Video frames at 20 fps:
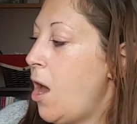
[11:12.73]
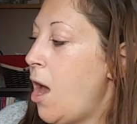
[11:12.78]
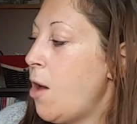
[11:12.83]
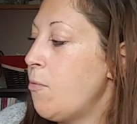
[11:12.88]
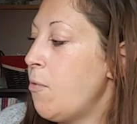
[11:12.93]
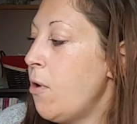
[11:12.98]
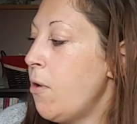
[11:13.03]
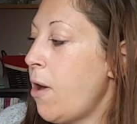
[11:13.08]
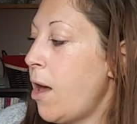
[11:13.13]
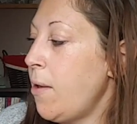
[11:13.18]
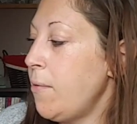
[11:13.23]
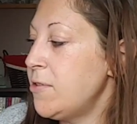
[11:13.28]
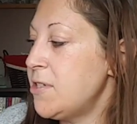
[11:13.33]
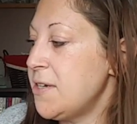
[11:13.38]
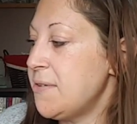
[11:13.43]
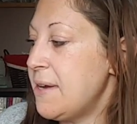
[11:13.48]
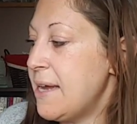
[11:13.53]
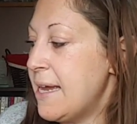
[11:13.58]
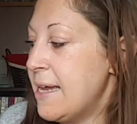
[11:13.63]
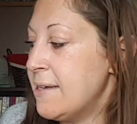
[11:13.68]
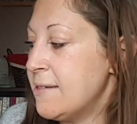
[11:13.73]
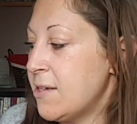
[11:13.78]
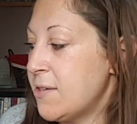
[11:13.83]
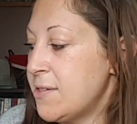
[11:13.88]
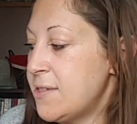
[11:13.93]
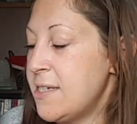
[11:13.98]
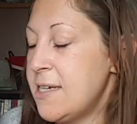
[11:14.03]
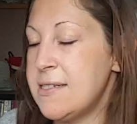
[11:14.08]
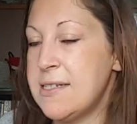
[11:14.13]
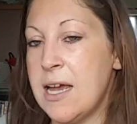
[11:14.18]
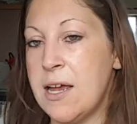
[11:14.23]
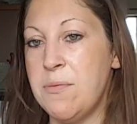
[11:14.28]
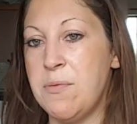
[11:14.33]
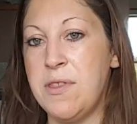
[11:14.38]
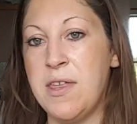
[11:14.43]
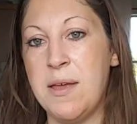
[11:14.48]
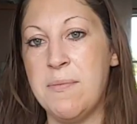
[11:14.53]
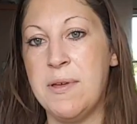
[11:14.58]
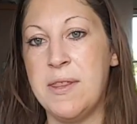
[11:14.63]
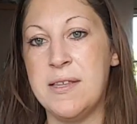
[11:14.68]
And what I'll do is I'll sit down
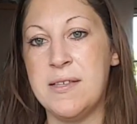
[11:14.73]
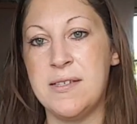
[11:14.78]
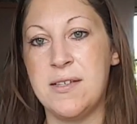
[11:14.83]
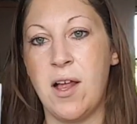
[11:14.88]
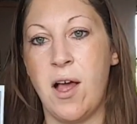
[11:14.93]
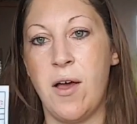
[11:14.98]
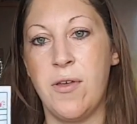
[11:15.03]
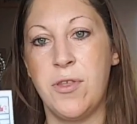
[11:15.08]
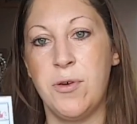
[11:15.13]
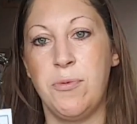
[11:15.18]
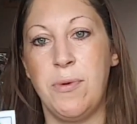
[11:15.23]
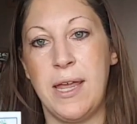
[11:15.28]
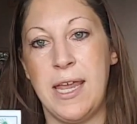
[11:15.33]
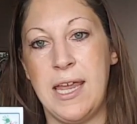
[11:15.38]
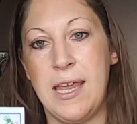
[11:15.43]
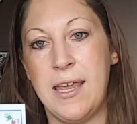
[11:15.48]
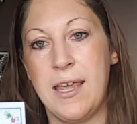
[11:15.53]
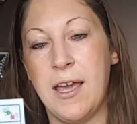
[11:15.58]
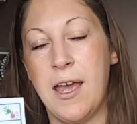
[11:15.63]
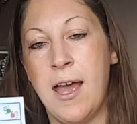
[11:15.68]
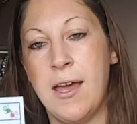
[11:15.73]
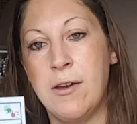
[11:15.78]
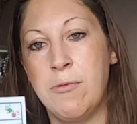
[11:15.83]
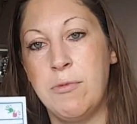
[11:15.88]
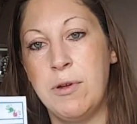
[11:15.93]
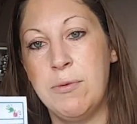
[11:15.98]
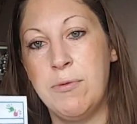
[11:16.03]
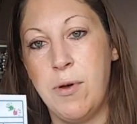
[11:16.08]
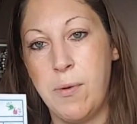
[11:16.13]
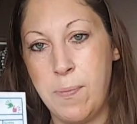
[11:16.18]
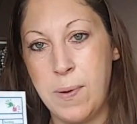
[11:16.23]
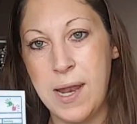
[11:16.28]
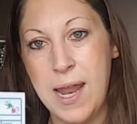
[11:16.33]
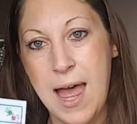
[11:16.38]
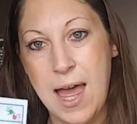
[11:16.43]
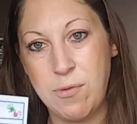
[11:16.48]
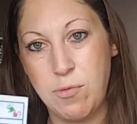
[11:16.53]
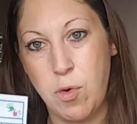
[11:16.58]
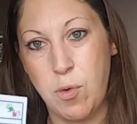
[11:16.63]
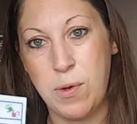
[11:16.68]
with him at the start of the week and we will
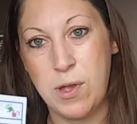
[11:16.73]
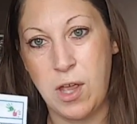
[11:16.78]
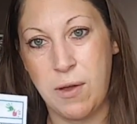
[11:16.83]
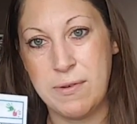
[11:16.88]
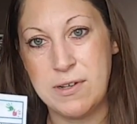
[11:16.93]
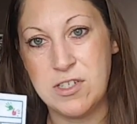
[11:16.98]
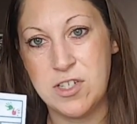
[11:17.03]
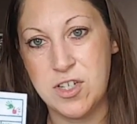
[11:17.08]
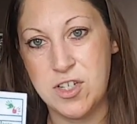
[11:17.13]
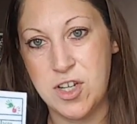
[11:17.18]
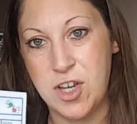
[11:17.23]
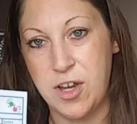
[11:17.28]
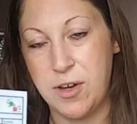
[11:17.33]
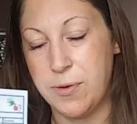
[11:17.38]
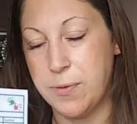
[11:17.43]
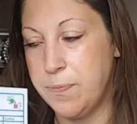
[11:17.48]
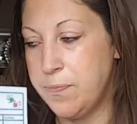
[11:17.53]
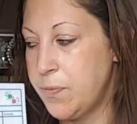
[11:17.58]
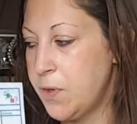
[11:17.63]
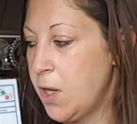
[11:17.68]
plan what we're going to do.